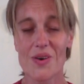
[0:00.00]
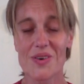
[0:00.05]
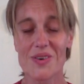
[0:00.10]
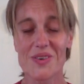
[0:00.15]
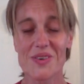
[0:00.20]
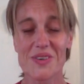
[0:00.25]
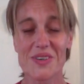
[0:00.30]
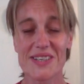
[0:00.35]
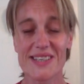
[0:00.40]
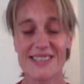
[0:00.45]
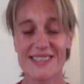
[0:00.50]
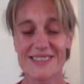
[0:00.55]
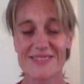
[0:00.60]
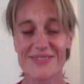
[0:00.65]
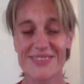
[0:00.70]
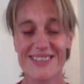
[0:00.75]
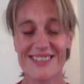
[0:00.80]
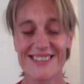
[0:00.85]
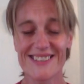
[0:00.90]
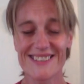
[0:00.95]
All it
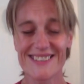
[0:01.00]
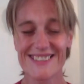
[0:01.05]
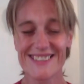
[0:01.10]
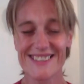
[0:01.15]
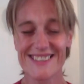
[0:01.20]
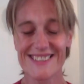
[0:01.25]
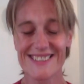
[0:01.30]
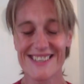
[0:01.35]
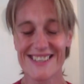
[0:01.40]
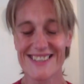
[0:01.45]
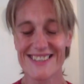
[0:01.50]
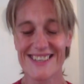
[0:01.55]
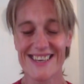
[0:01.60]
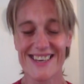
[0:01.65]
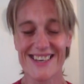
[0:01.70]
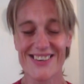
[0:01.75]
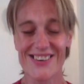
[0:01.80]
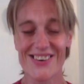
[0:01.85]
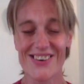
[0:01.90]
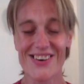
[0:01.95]
means is that
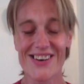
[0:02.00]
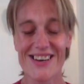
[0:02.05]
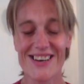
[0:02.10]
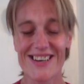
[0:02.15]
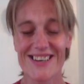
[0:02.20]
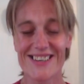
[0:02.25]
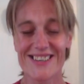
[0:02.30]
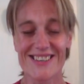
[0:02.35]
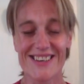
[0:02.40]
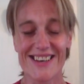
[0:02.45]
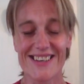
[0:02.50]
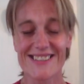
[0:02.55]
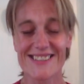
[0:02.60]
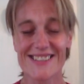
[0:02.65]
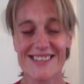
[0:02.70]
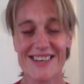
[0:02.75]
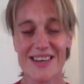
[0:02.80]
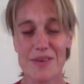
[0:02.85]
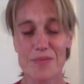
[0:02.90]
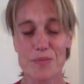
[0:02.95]
there are
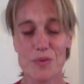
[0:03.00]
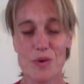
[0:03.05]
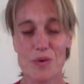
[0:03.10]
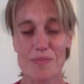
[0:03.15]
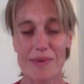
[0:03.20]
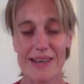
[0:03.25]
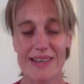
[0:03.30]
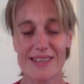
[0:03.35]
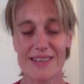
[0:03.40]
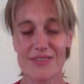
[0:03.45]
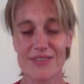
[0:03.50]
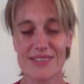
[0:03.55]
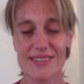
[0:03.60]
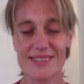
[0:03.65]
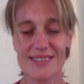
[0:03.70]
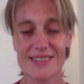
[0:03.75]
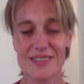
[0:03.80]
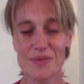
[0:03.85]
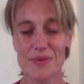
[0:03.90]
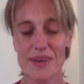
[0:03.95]
grander and more
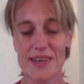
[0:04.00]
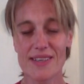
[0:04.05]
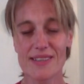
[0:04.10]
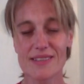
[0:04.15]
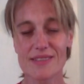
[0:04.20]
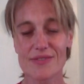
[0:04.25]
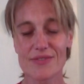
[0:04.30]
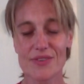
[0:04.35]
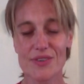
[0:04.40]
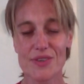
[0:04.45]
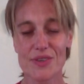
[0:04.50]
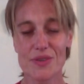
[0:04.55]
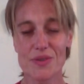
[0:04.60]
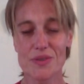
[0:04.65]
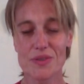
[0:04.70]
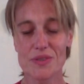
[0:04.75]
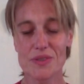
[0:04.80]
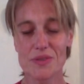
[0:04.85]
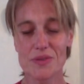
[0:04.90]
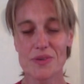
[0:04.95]
magnificent ways for you
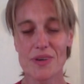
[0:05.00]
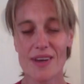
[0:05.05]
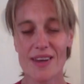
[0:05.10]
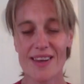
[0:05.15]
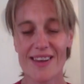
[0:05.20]
to